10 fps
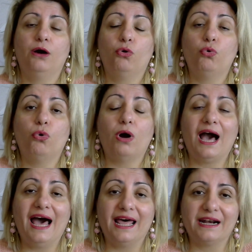who
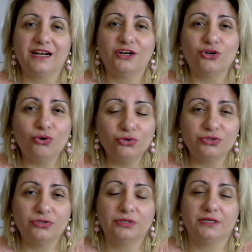are
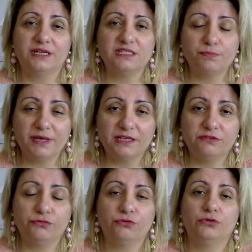not
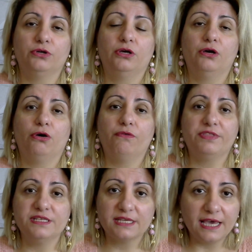respectful of
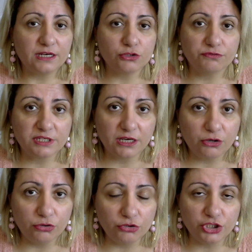the science of
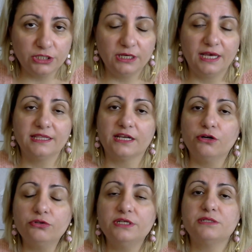psychology and are
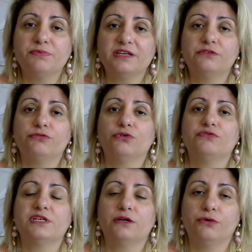not respectful of
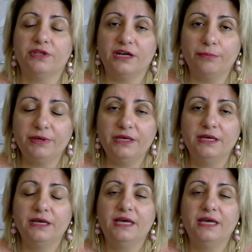psychotherapy,